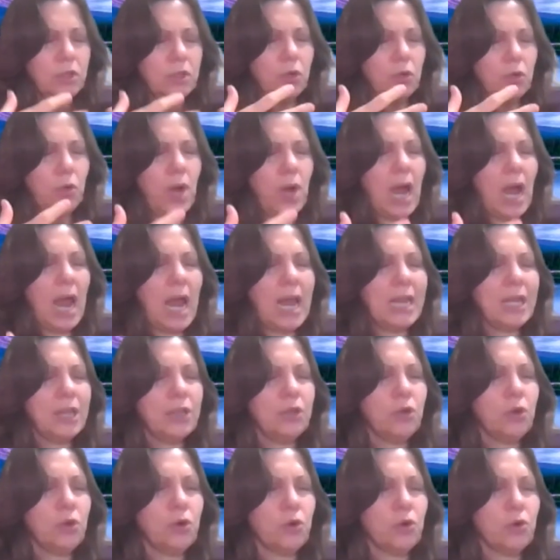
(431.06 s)
Their
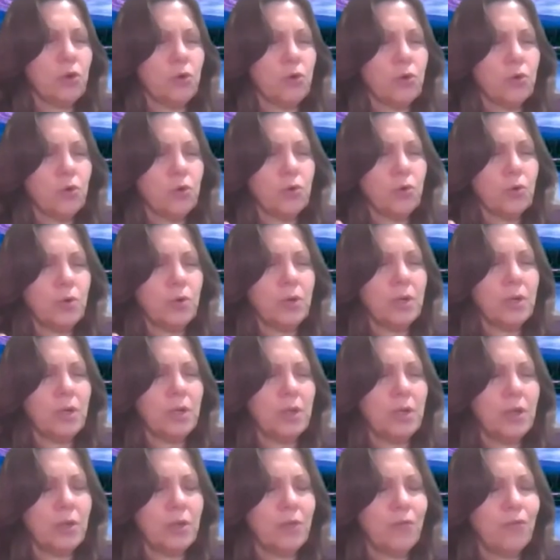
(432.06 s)
anger
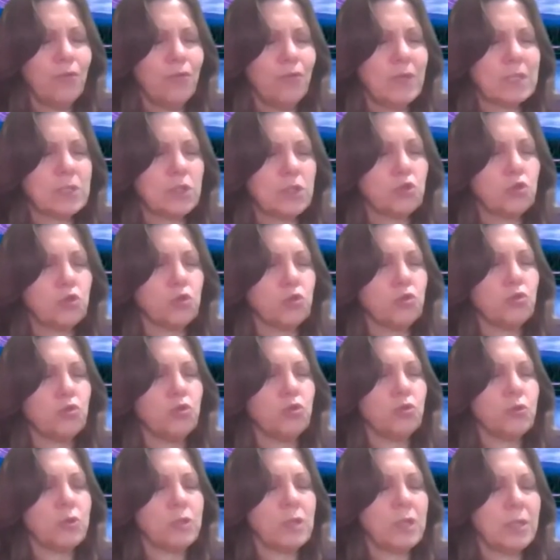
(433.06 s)

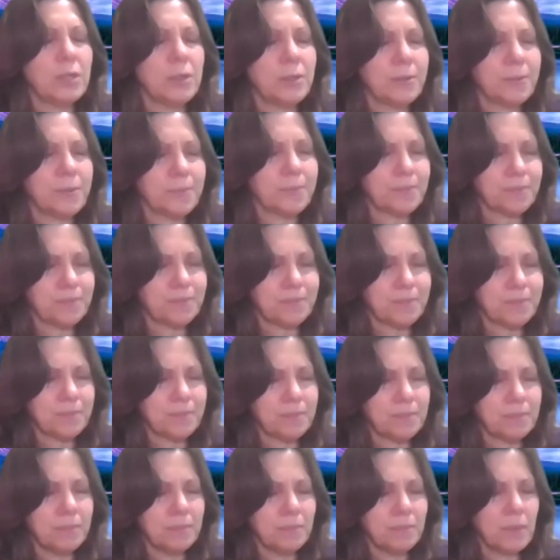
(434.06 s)
festered.
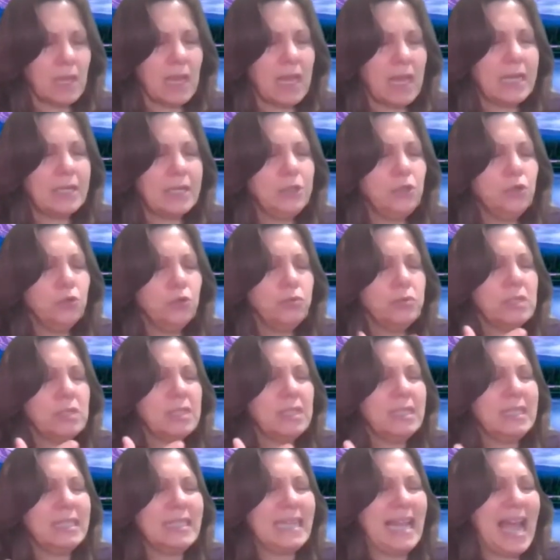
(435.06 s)
And you
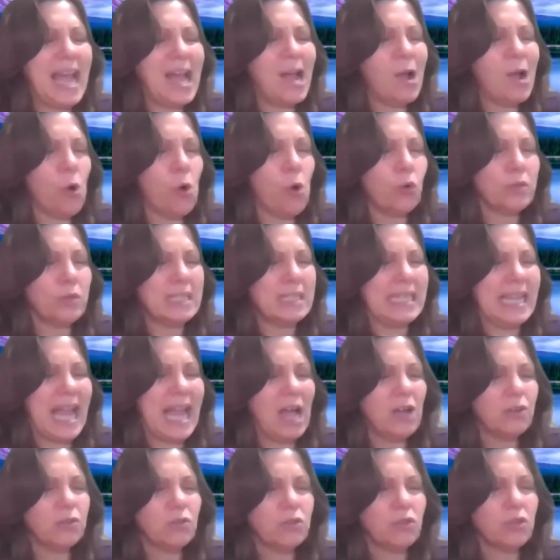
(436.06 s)
see now the
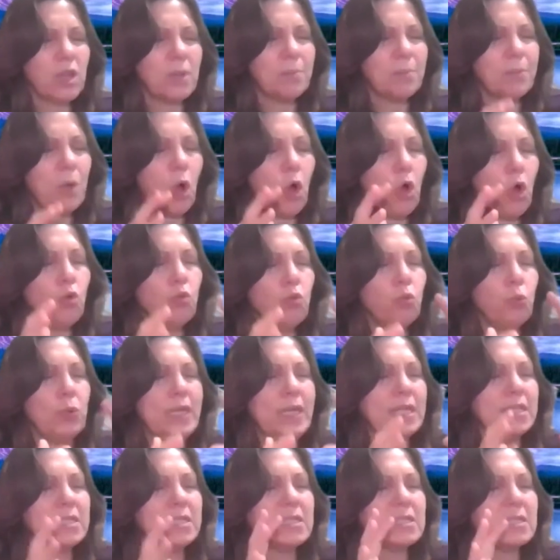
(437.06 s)
outcome
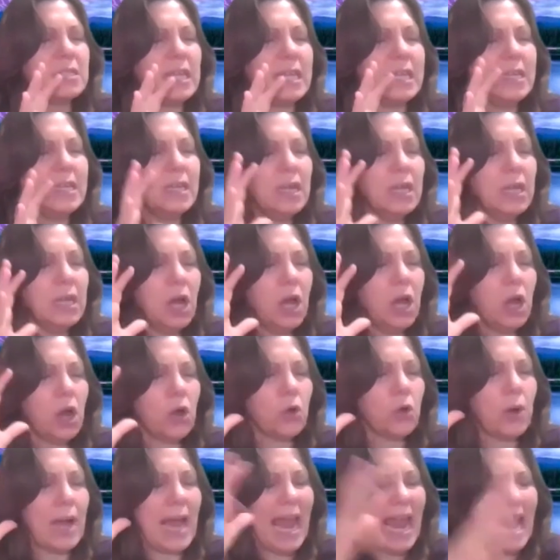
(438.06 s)
always, they
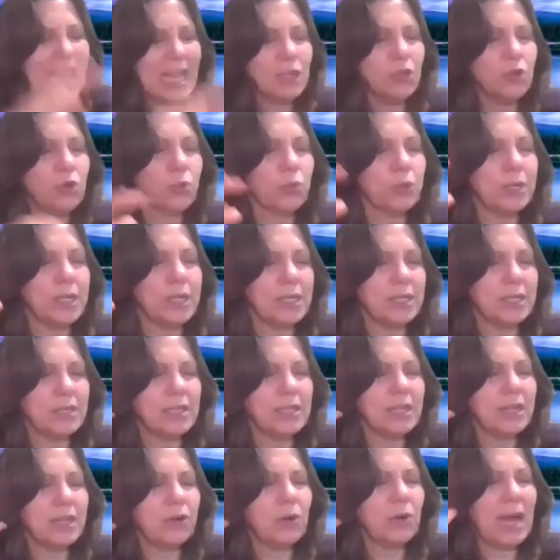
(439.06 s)
are angry,
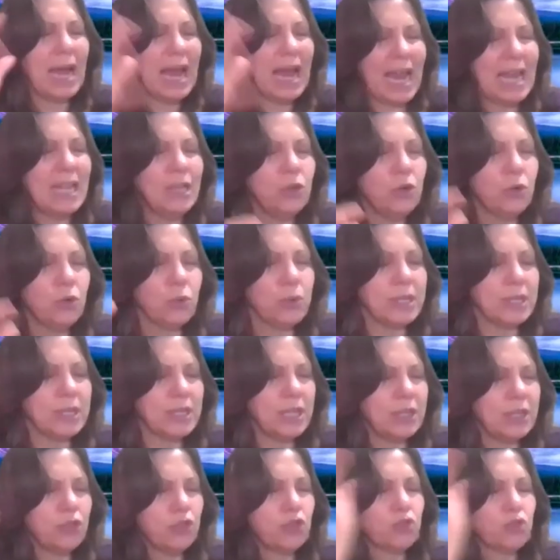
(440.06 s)
they are angry,
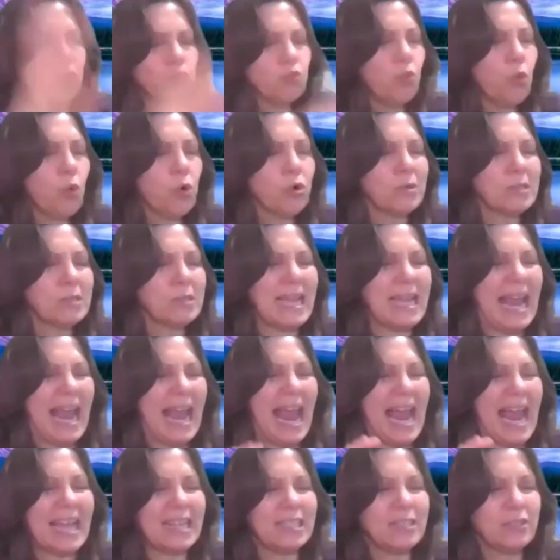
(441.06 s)
they thwart
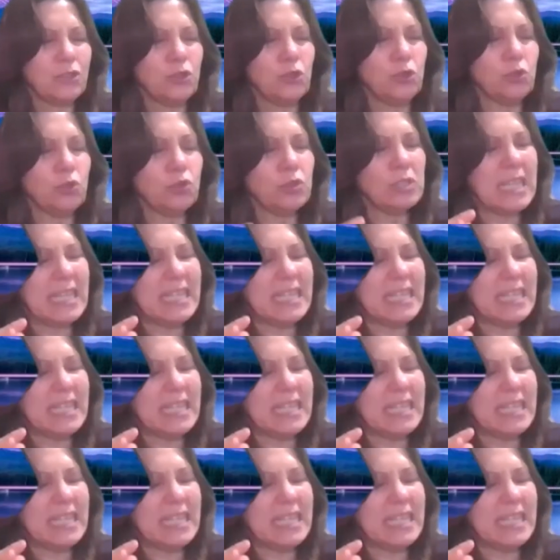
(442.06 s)
at you.